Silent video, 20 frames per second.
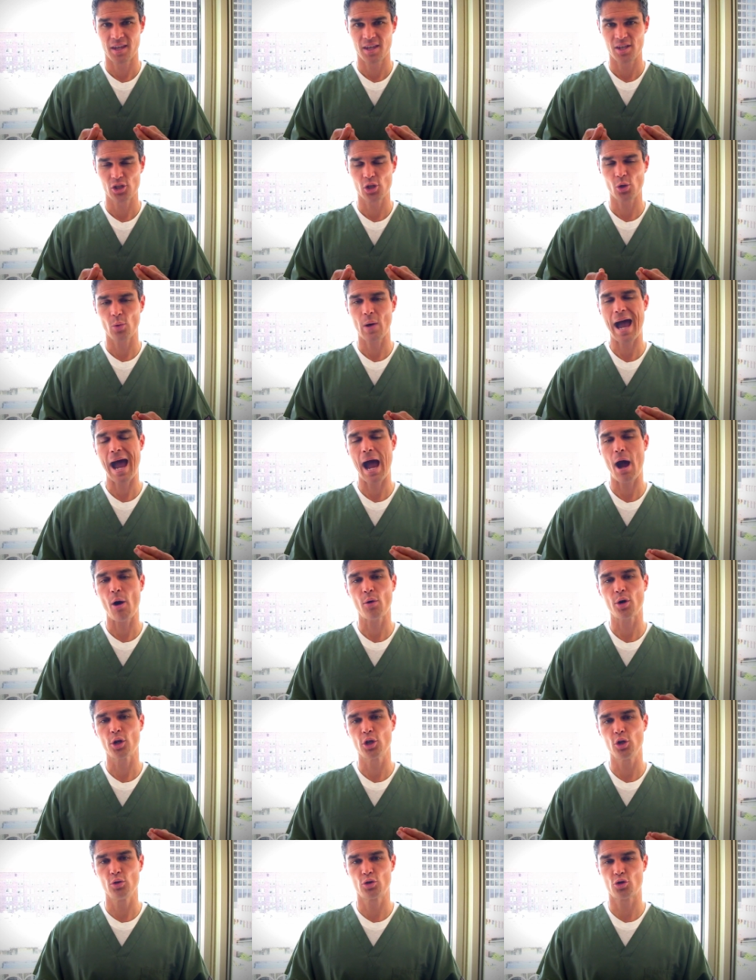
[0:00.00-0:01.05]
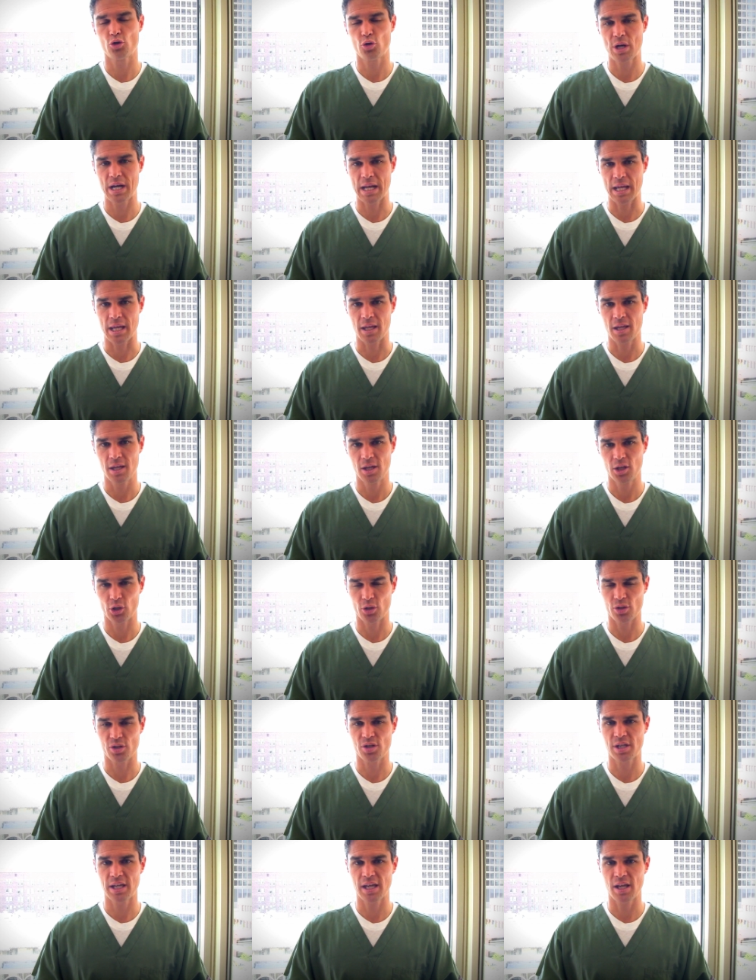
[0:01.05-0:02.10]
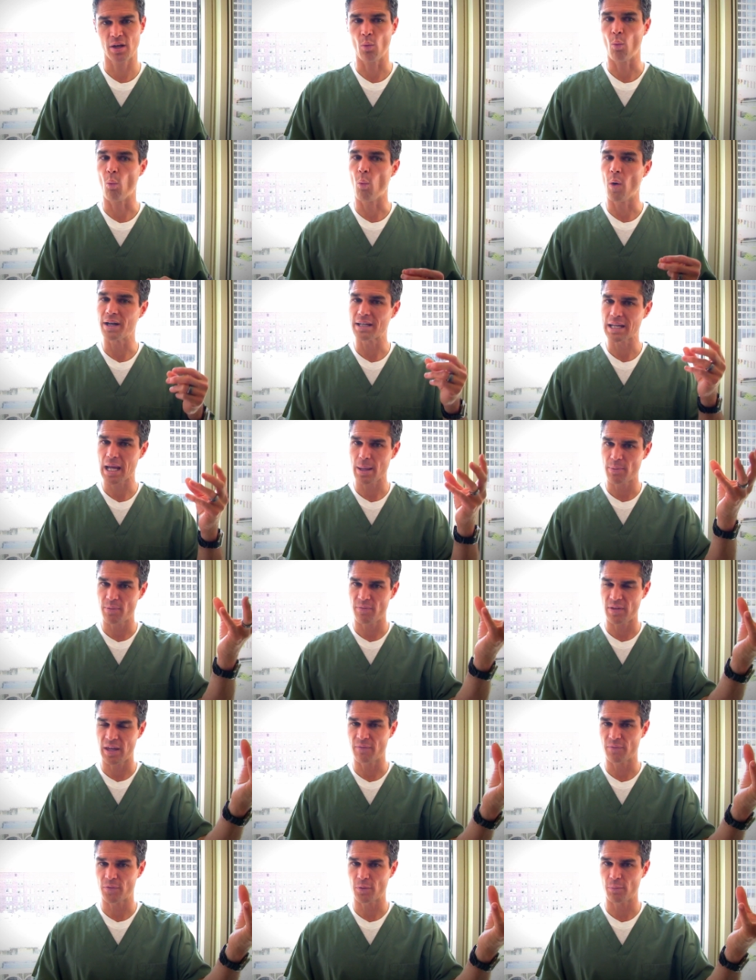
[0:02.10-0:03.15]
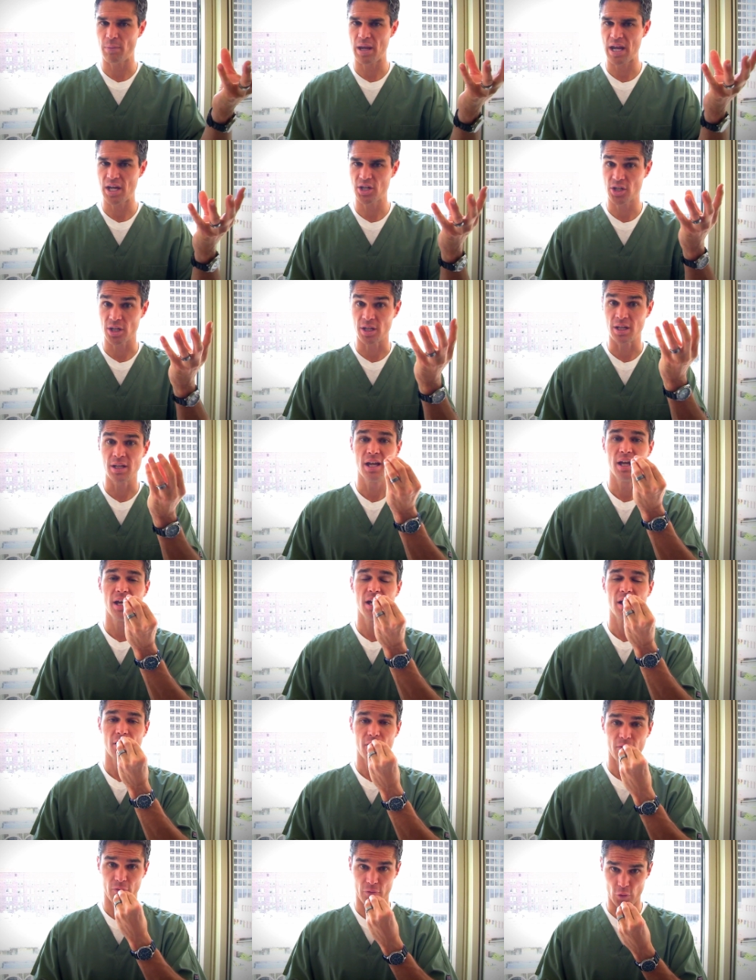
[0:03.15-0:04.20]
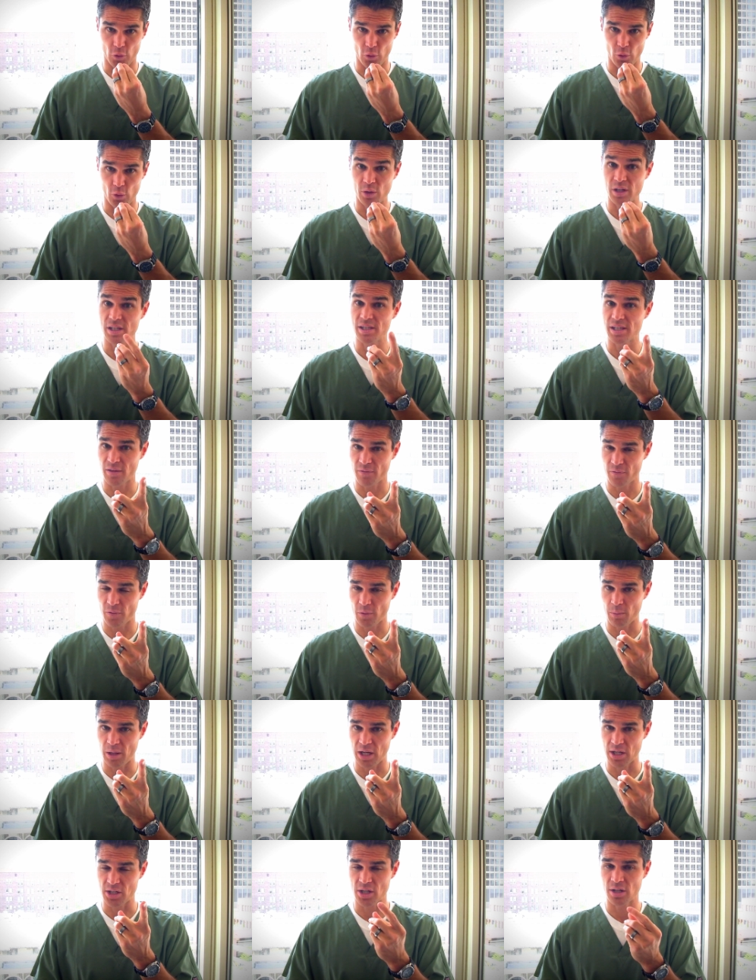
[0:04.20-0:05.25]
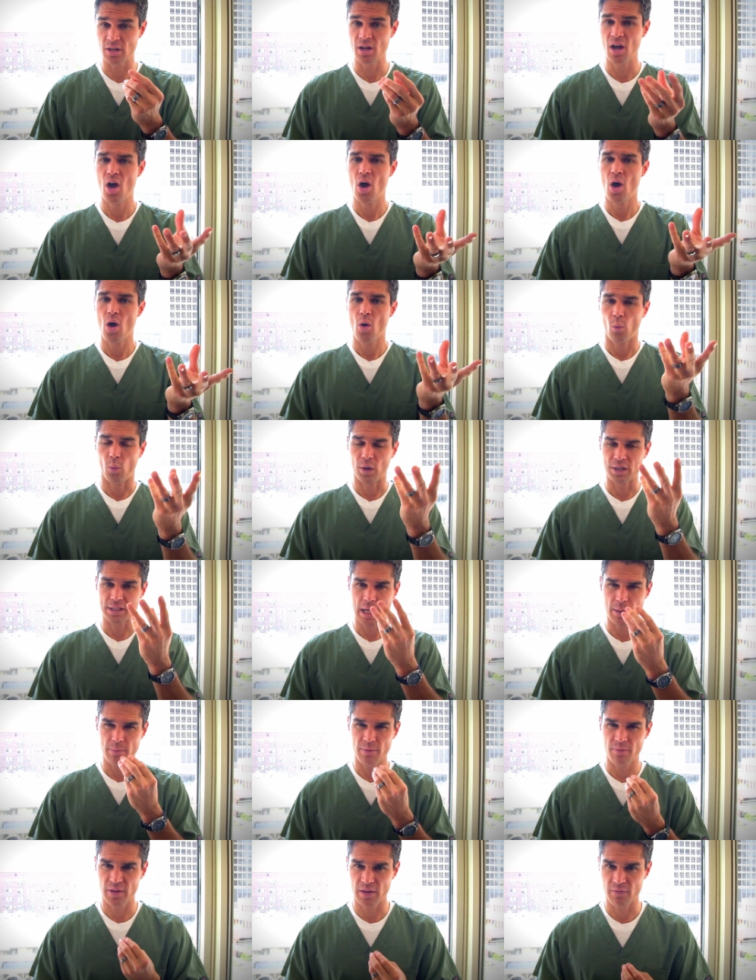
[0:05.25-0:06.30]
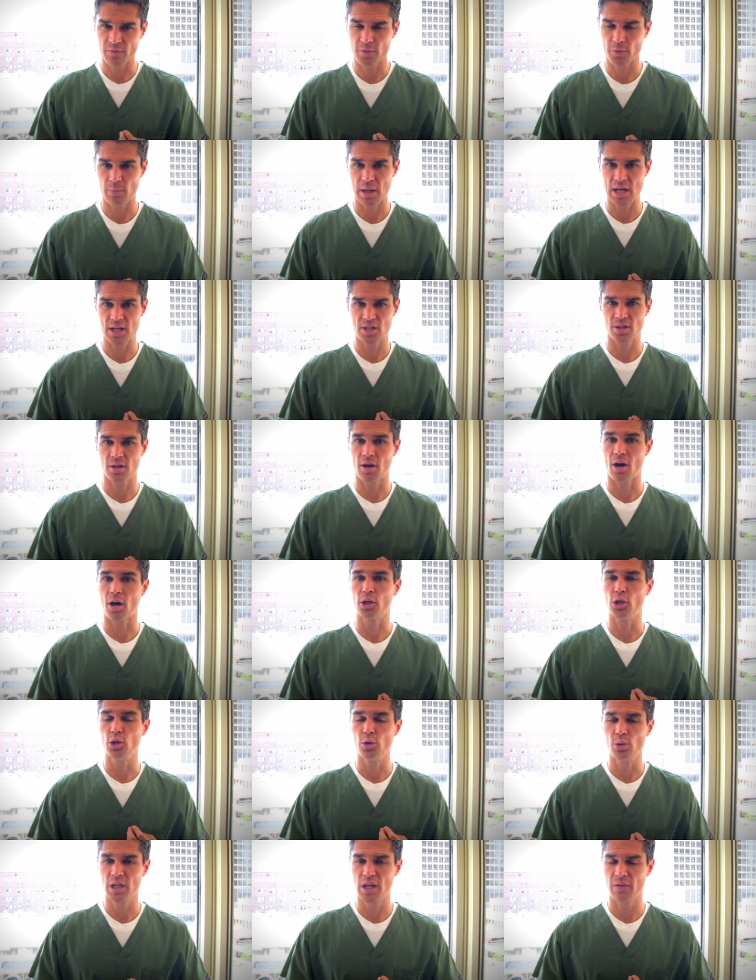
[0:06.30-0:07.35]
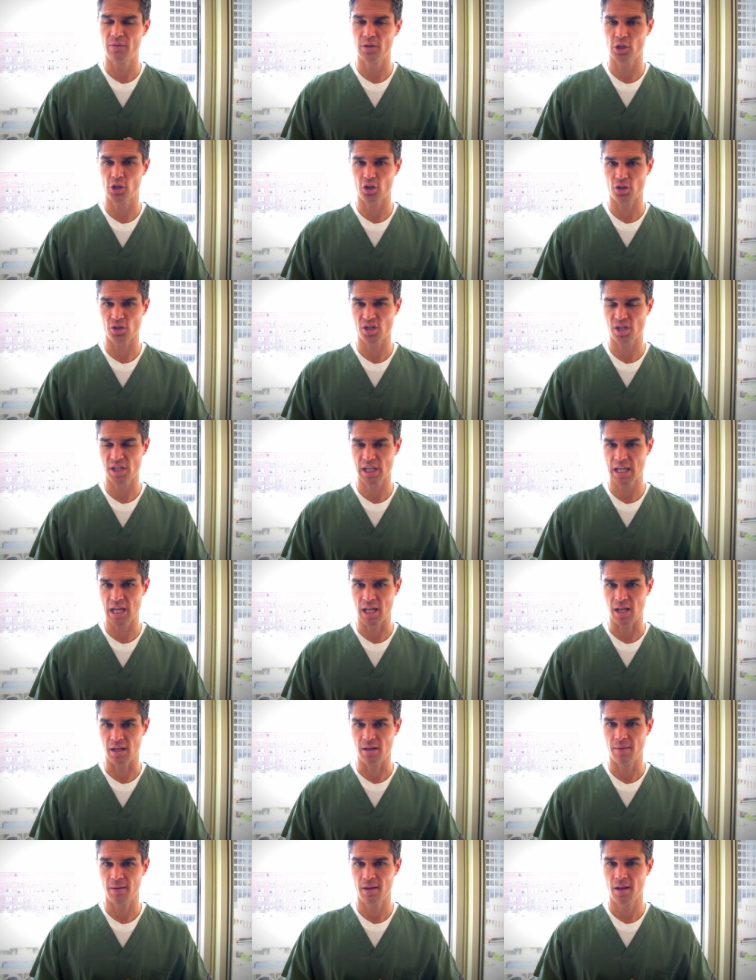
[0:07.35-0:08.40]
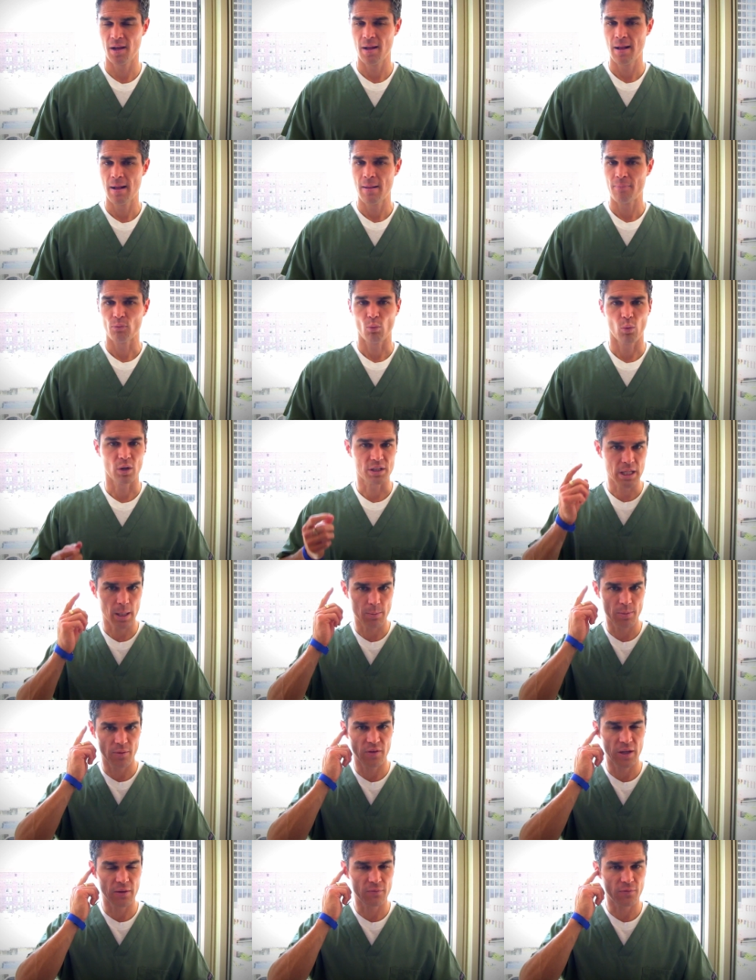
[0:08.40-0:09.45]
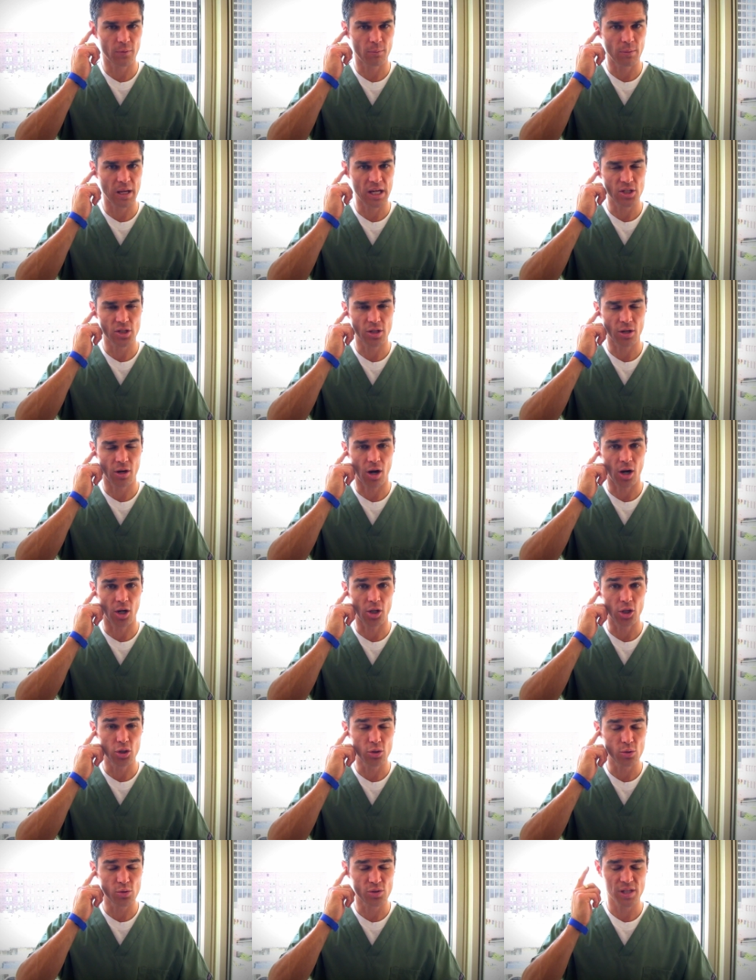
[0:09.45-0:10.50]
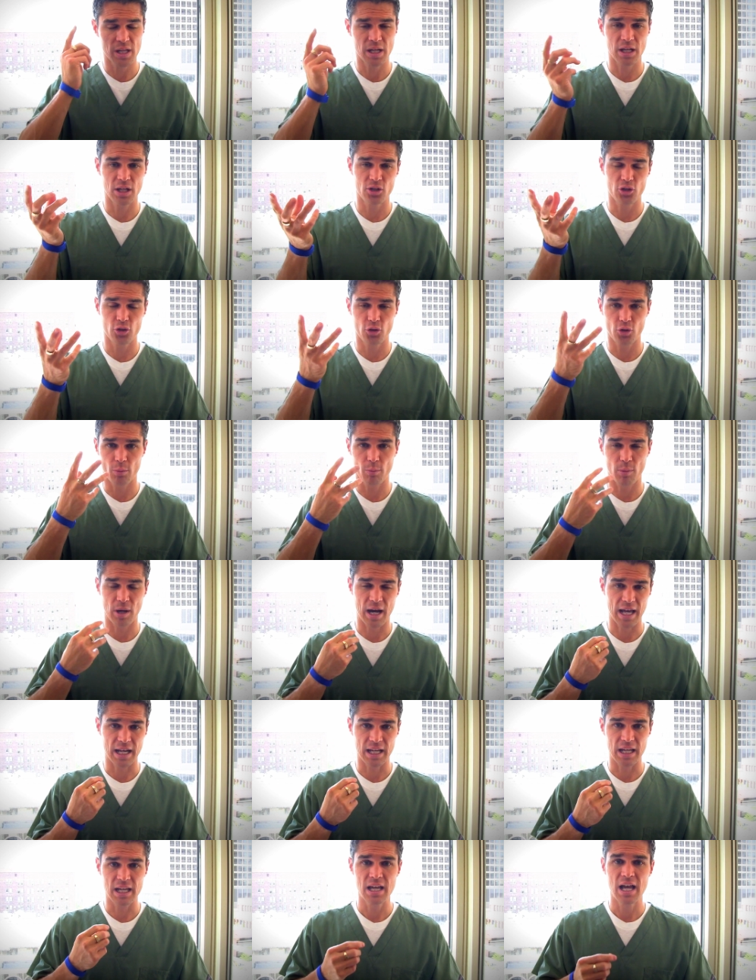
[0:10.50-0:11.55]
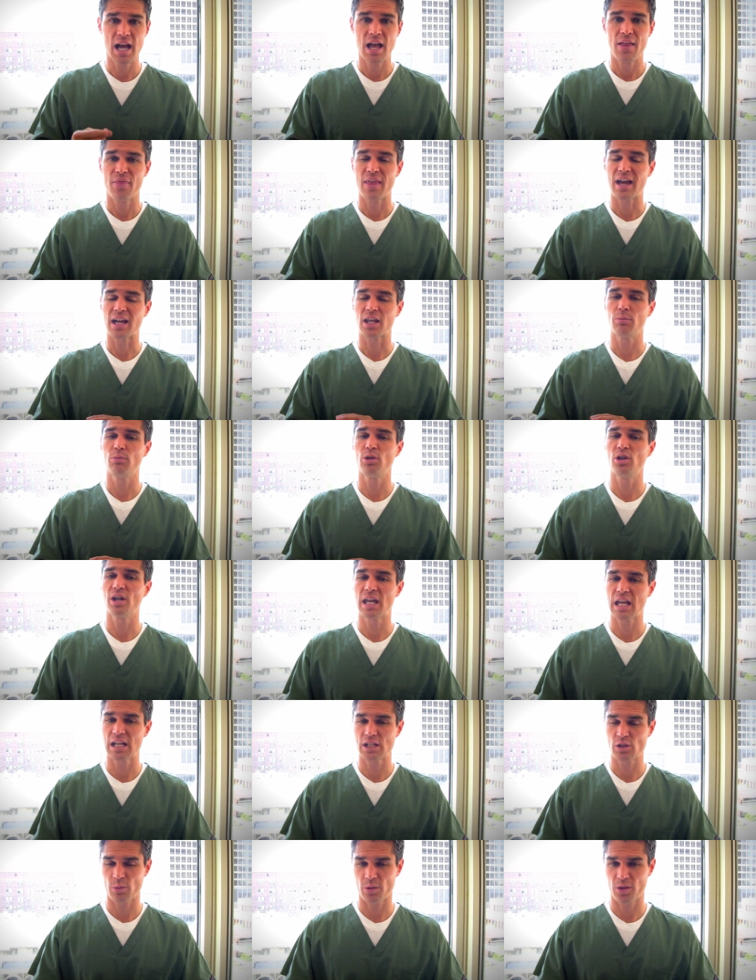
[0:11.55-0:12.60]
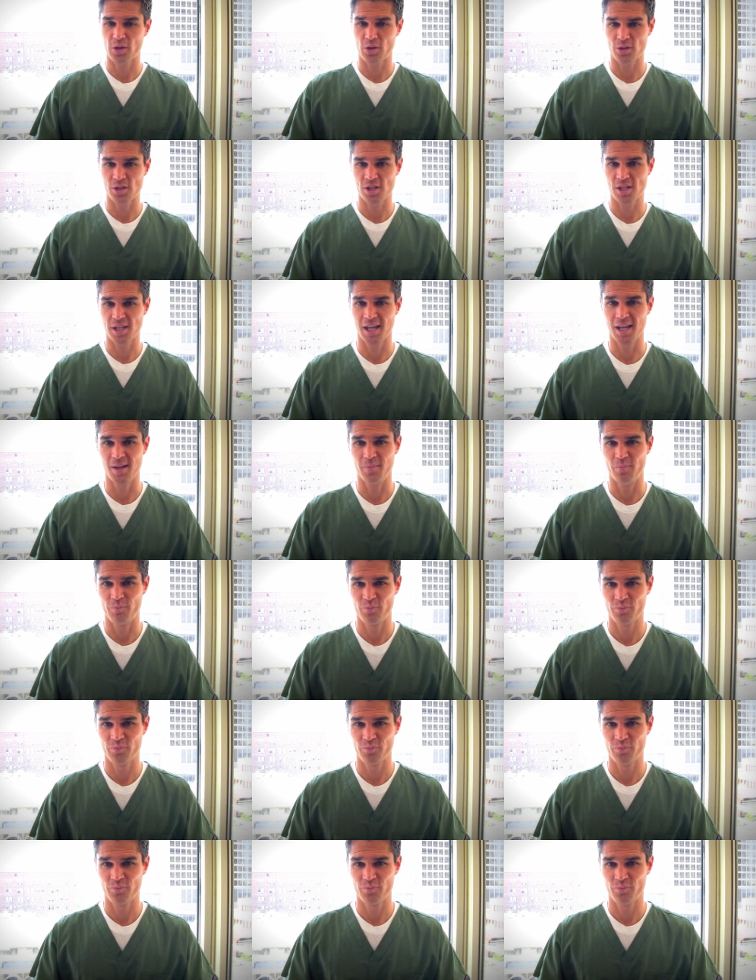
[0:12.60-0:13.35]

So how are you treating your skin? What type of information, food is information, what type of information are you giving your skin? What type of information are you sending to your body that communicates with your skin?